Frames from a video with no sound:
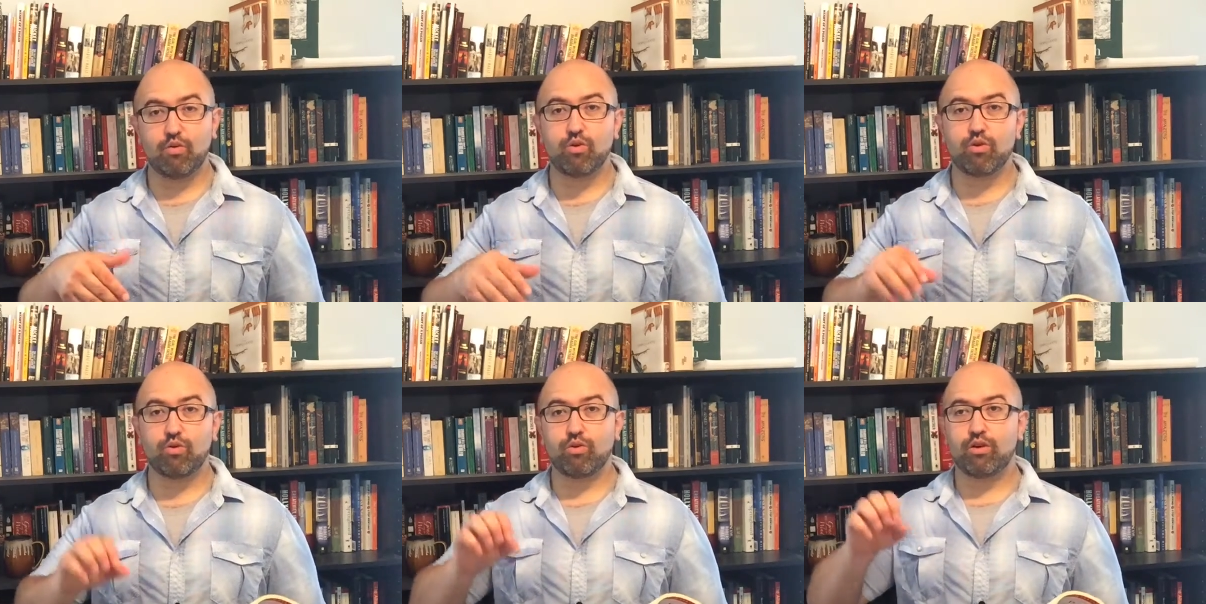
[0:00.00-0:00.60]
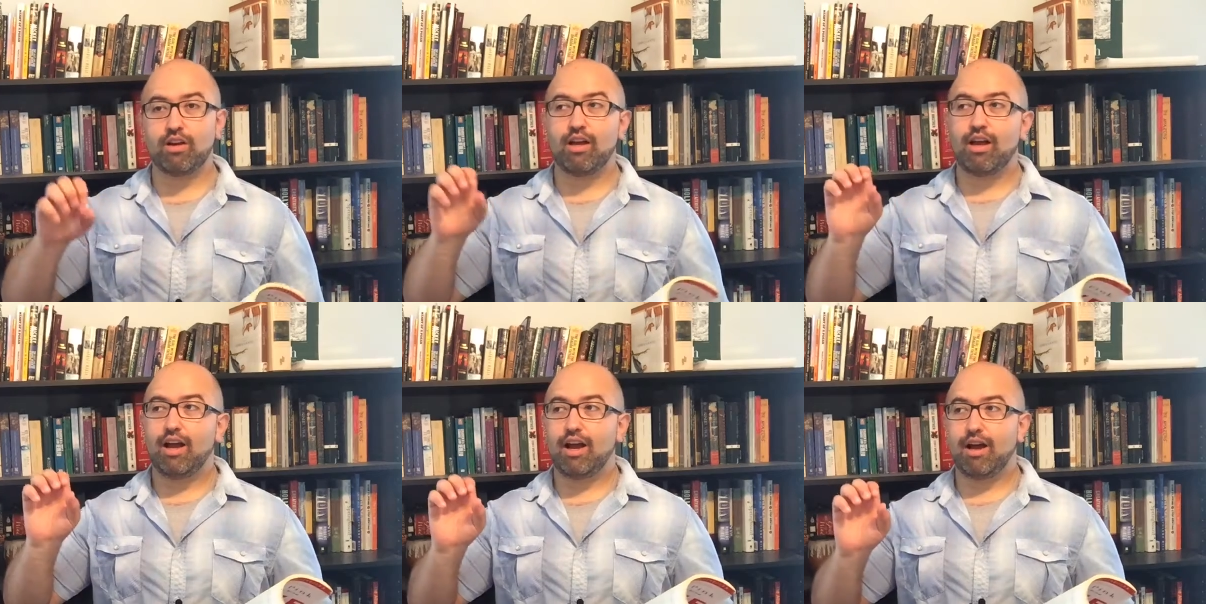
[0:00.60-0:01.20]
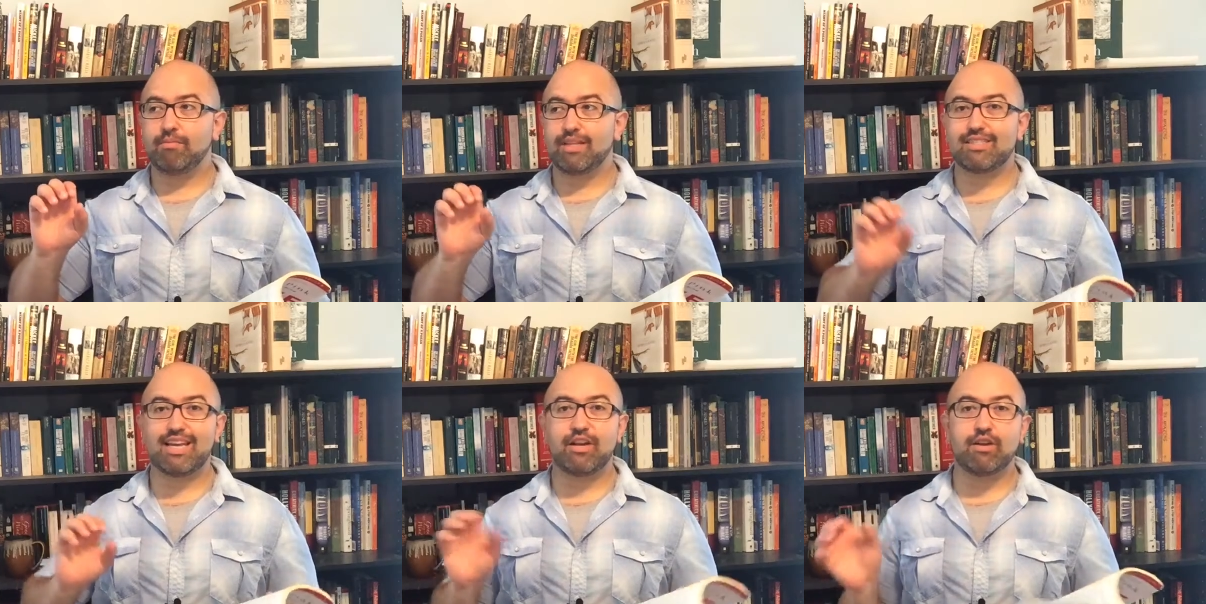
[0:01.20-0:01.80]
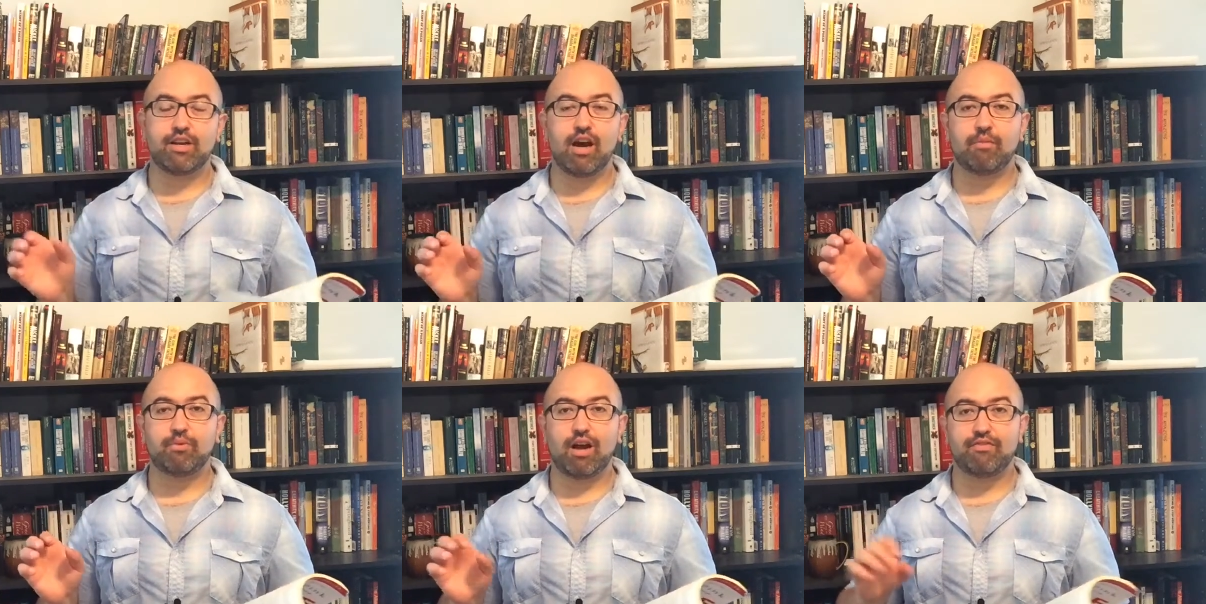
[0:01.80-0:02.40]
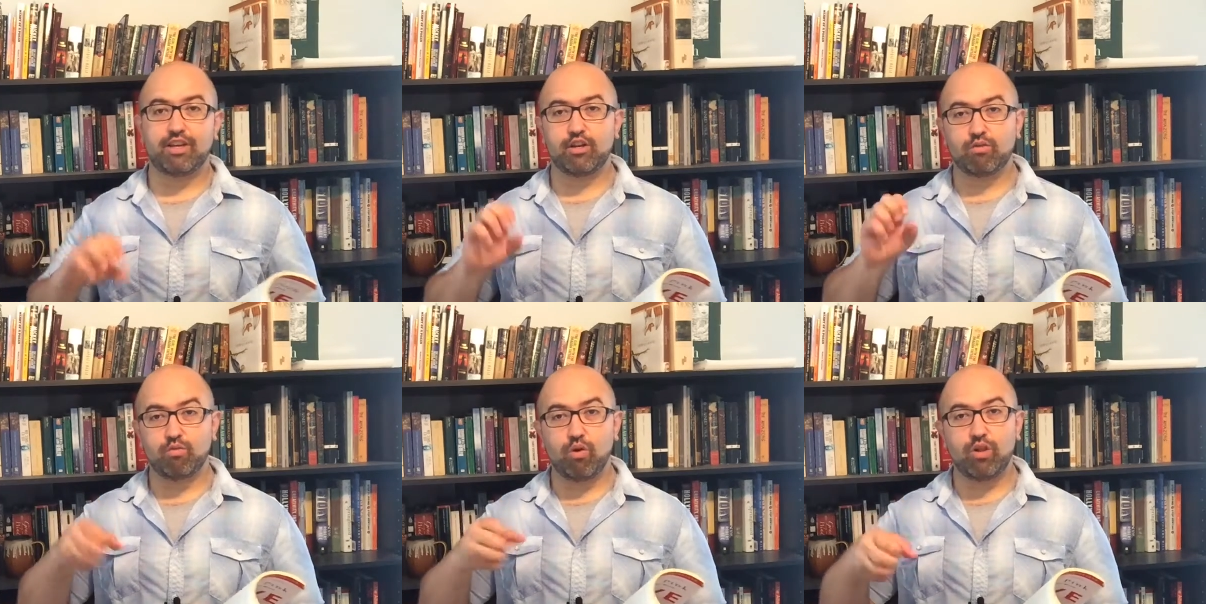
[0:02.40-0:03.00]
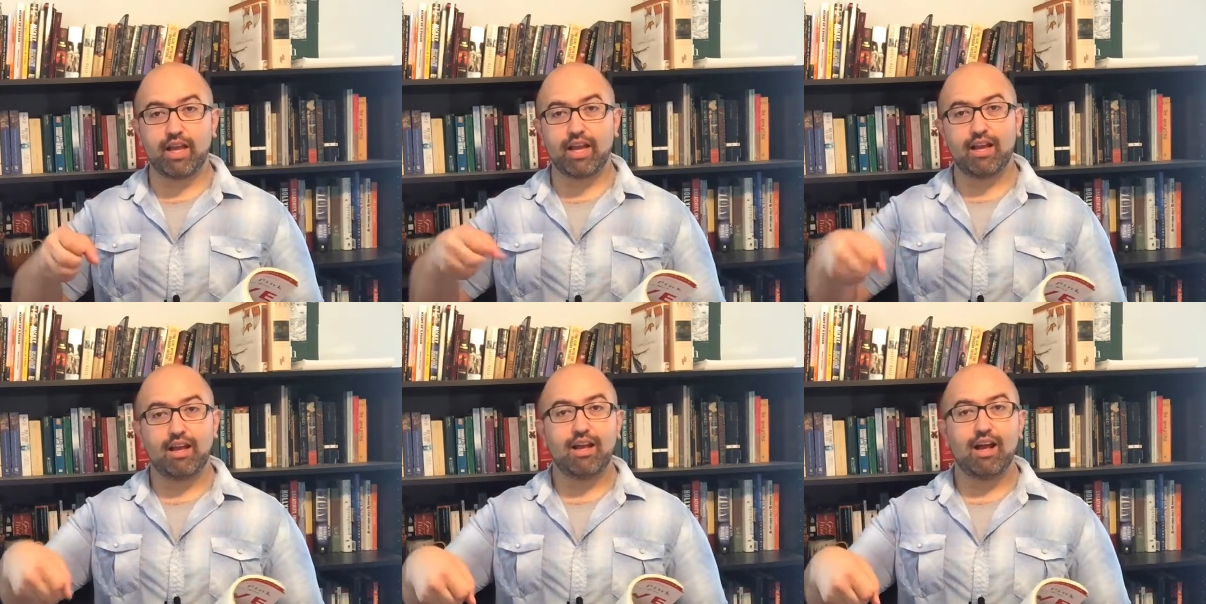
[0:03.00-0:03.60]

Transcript: or let's say you're a nonprofit and you're rolling